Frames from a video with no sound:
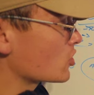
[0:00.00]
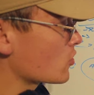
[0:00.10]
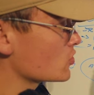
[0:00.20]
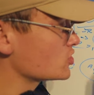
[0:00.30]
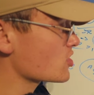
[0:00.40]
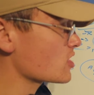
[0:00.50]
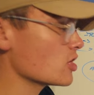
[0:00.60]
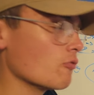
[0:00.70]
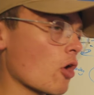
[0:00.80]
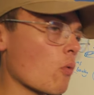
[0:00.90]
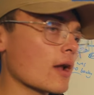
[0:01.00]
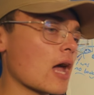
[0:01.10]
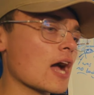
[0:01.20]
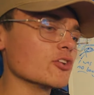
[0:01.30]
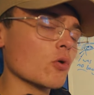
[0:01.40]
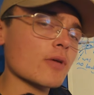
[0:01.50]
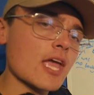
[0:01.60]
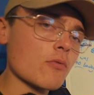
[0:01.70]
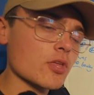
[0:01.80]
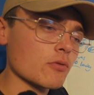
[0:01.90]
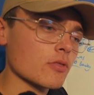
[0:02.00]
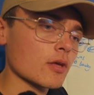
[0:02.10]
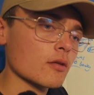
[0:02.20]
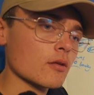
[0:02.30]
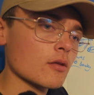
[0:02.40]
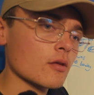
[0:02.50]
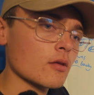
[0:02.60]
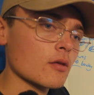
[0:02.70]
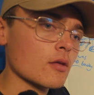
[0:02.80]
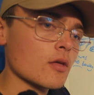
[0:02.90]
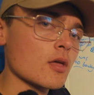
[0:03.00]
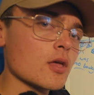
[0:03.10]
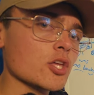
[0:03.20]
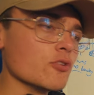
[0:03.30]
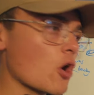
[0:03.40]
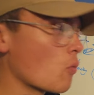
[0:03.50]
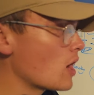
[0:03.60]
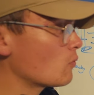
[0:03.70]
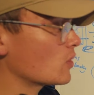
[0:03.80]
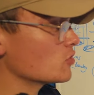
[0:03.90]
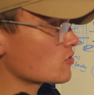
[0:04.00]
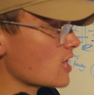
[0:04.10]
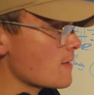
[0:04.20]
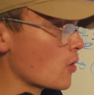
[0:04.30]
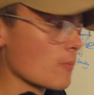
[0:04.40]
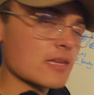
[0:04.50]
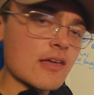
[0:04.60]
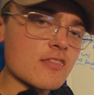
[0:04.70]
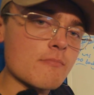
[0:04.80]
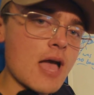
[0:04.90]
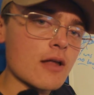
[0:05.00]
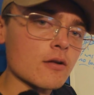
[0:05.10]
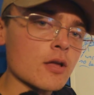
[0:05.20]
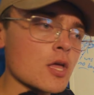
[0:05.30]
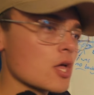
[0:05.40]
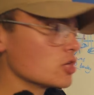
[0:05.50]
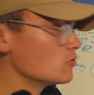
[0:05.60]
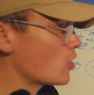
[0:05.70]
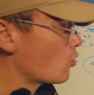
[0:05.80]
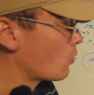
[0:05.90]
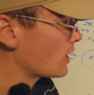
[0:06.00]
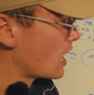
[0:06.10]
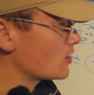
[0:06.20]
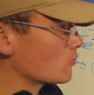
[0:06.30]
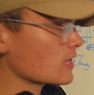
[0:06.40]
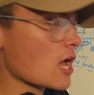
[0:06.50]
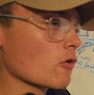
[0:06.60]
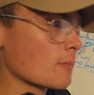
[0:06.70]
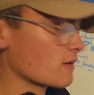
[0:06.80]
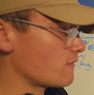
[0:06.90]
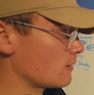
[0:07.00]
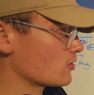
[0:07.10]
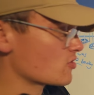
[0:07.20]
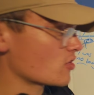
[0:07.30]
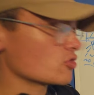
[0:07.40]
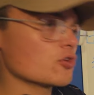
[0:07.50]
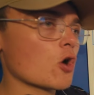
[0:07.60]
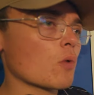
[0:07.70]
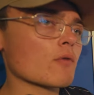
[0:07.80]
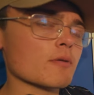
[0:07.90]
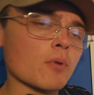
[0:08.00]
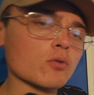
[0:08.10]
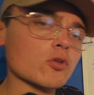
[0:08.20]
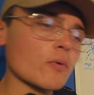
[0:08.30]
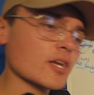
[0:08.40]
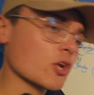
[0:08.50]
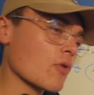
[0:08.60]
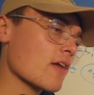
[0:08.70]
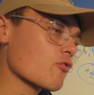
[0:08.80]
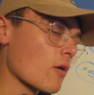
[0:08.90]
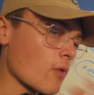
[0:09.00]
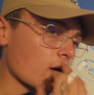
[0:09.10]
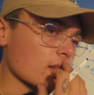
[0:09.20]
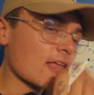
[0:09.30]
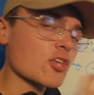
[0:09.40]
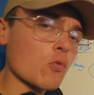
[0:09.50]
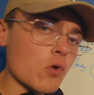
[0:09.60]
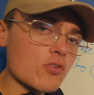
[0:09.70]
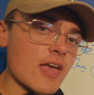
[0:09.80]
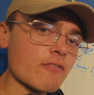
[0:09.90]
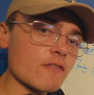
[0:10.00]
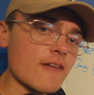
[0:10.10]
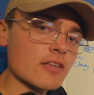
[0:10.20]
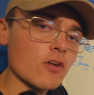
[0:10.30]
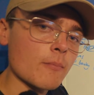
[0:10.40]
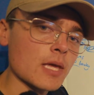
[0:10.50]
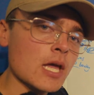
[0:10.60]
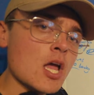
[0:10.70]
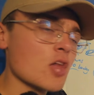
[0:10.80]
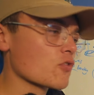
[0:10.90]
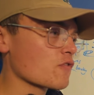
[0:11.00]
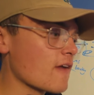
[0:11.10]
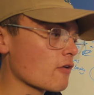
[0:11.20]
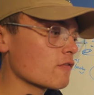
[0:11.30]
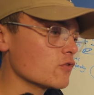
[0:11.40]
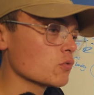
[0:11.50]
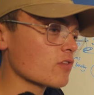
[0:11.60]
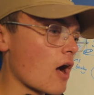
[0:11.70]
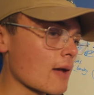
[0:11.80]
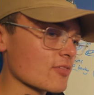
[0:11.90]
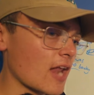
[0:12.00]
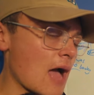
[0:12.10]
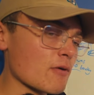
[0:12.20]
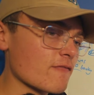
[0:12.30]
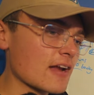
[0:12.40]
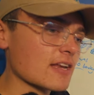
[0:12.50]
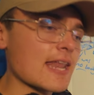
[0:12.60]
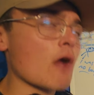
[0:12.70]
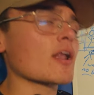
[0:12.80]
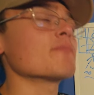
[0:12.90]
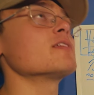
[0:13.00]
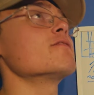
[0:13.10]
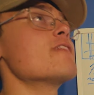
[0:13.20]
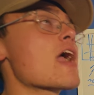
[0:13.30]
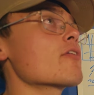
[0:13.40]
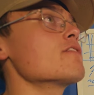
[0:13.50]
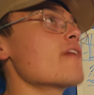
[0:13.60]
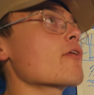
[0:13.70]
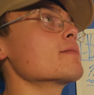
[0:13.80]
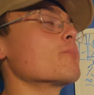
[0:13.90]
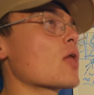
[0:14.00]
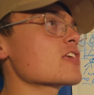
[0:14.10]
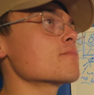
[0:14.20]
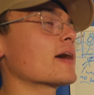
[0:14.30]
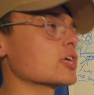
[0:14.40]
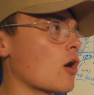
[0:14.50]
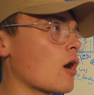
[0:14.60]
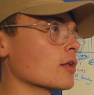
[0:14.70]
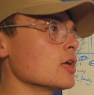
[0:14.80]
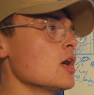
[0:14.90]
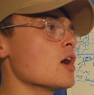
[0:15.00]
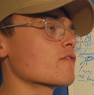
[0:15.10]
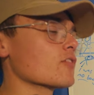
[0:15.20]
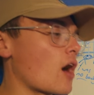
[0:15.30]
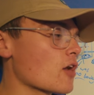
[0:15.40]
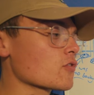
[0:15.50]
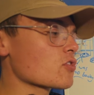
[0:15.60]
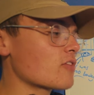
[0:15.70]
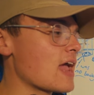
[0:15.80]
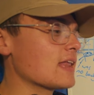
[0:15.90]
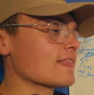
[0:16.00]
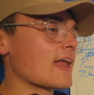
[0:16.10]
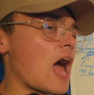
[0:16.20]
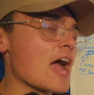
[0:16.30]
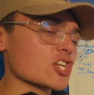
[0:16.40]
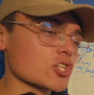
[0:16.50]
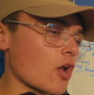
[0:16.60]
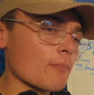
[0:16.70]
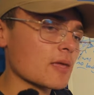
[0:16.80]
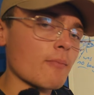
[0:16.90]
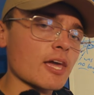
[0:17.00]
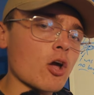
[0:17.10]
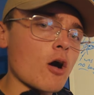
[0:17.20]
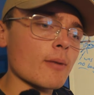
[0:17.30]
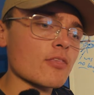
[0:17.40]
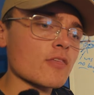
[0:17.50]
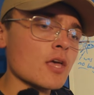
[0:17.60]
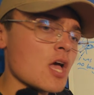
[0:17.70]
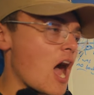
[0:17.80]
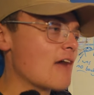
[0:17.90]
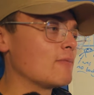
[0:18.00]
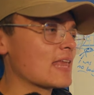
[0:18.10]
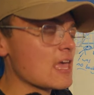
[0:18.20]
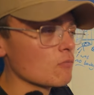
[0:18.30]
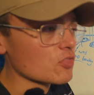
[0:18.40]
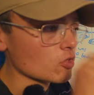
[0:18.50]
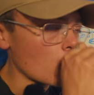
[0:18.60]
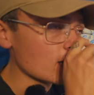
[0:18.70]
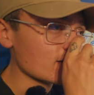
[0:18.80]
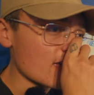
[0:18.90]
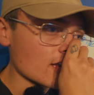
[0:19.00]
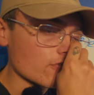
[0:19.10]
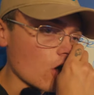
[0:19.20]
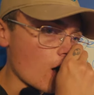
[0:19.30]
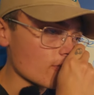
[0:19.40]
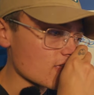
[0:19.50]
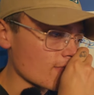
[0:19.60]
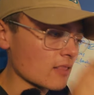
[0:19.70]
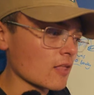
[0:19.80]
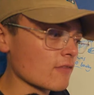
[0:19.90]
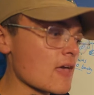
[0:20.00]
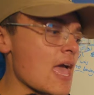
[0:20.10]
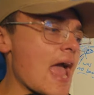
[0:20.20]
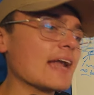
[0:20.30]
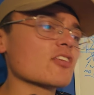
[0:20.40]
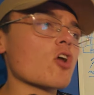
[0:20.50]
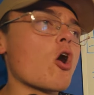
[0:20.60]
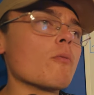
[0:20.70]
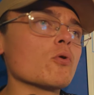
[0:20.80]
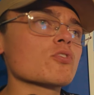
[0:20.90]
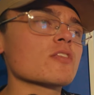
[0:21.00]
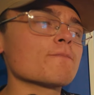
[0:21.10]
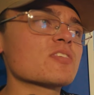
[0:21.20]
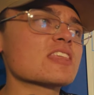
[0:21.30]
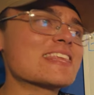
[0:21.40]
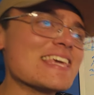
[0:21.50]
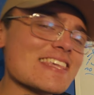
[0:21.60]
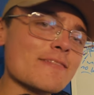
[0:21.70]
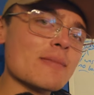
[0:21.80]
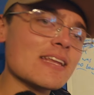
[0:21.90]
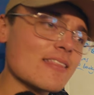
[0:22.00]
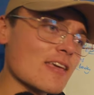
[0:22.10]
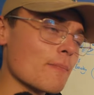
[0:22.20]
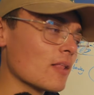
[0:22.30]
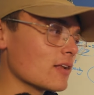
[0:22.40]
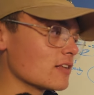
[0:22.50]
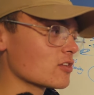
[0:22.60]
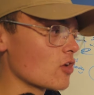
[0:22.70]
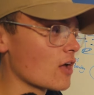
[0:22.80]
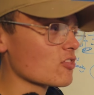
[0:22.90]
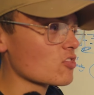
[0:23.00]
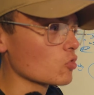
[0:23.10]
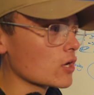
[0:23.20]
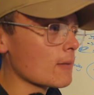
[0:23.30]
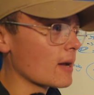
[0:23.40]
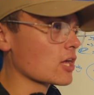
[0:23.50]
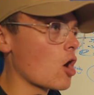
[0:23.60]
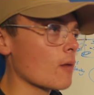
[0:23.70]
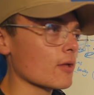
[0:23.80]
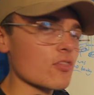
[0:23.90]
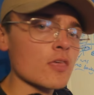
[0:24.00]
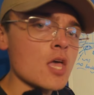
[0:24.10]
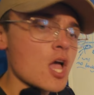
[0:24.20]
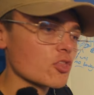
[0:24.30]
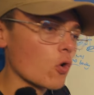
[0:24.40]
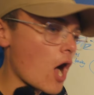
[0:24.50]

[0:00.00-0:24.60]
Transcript: the courage to say, you know what, I don't care what you think. You know what? What you say about me doesn't matter. You know what? I don't care what my family says. You know what? We're both going to grave, so I'm not going to let your words have an effect on me. There's very few times that I'm affected now, and I've been very, very blessed by God for the understanding that I should not be in my comments. I've been hit with a lot of negative comments in my life, and it's almost seasoned me to the ability to not look at my comments. You know,